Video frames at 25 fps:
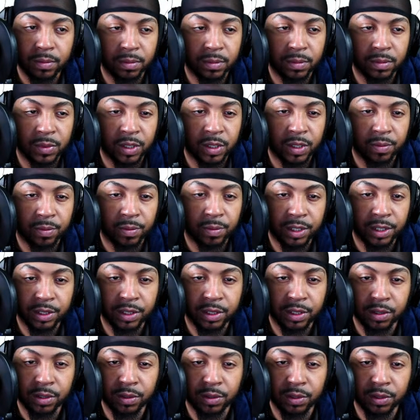I mean, he
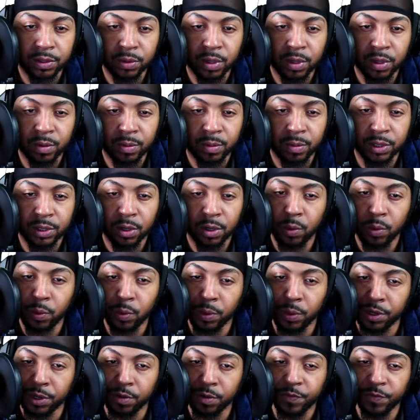sold 2 of them. He sold
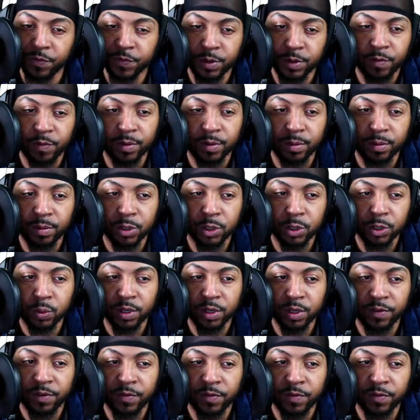one on November the 21st.